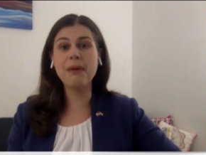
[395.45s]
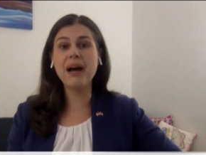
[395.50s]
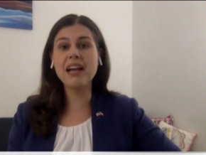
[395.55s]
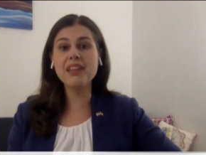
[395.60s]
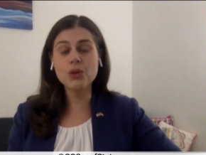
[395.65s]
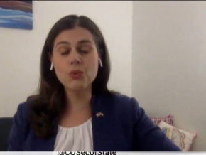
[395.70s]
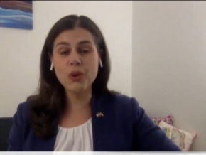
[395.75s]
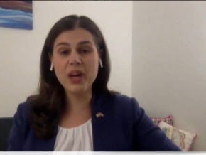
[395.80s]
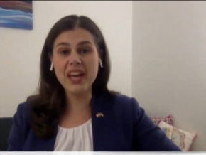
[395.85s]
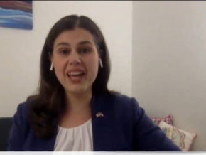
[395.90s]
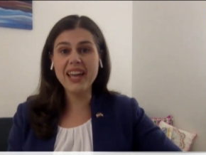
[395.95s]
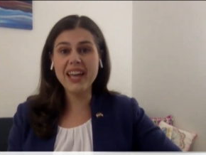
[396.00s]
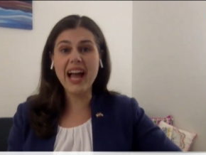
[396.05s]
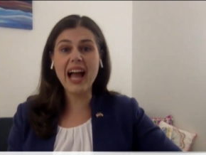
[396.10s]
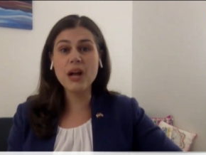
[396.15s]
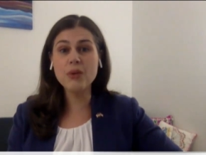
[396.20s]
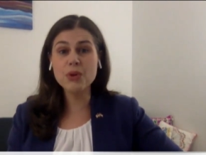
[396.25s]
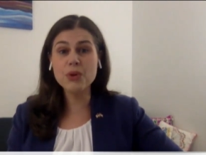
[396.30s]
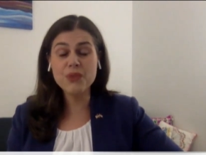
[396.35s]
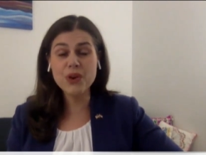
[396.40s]
by the way,
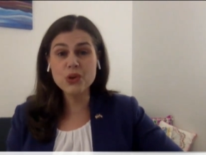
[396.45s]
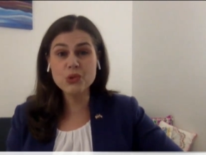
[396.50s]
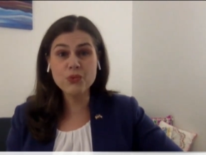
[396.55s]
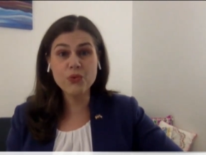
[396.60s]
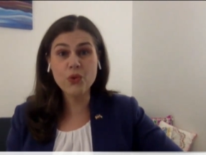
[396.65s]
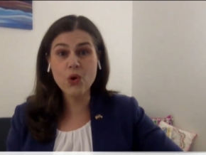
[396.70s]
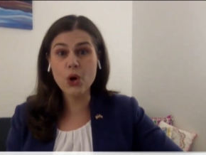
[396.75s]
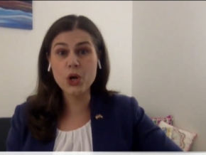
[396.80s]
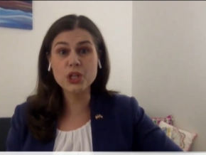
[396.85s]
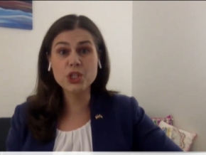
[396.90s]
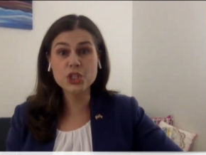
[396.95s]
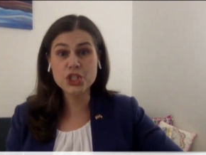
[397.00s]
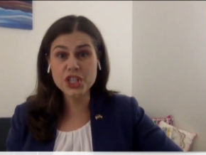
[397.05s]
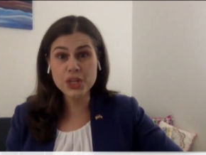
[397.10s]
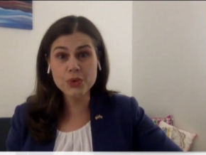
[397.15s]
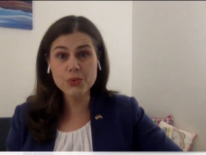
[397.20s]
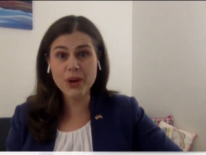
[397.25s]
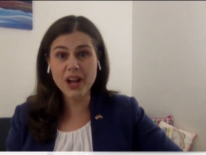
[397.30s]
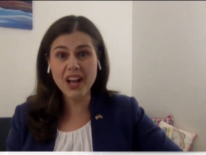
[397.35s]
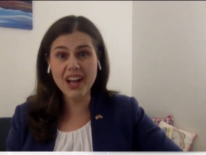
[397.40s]
I would vote for
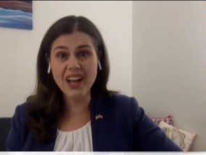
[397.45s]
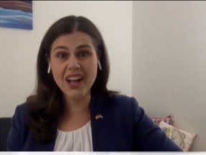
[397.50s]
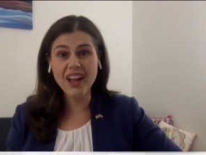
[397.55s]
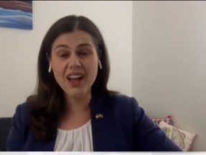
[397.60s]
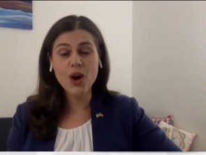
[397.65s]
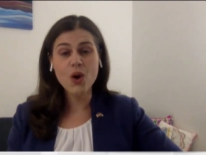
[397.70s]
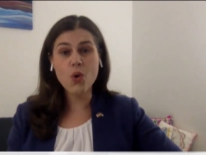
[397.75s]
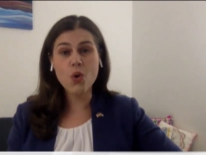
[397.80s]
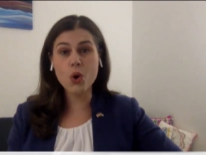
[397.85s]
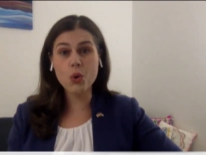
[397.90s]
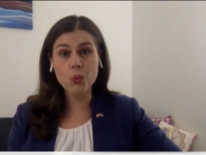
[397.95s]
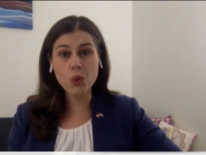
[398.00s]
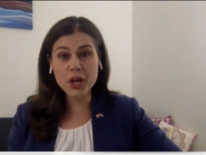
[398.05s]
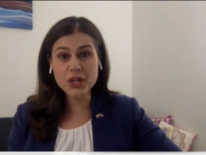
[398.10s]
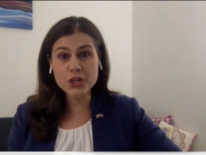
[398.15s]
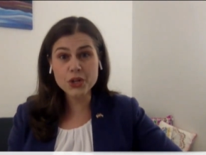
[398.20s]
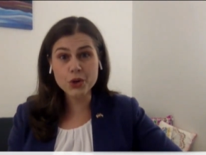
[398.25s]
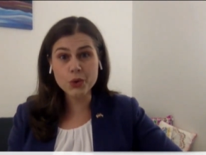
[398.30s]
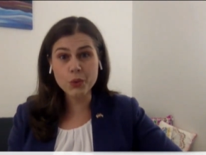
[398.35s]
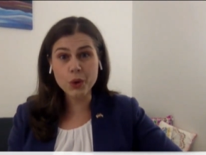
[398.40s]
She-Ra or
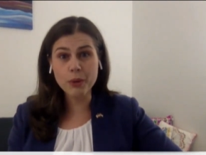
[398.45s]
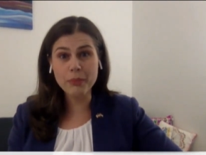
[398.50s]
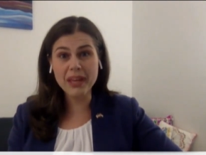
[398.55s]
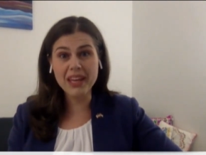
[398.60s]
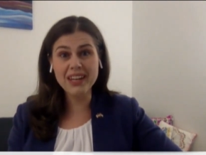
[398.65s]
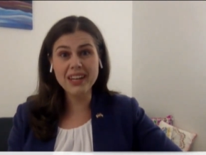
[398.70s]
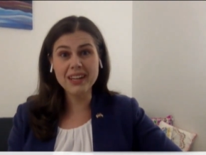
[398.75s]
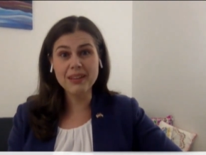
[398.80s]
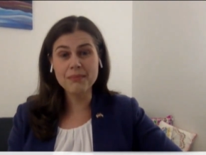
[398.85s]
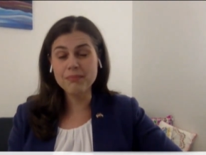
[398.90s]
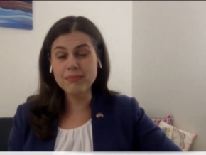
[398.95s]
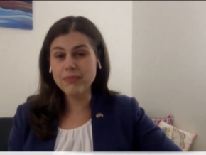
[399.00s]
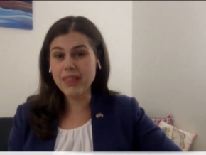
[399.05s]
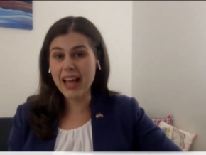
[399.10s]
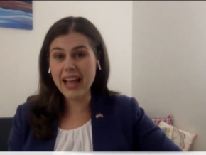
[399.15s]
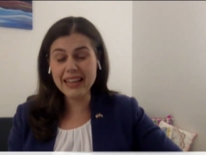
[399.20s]
Wonder Woman,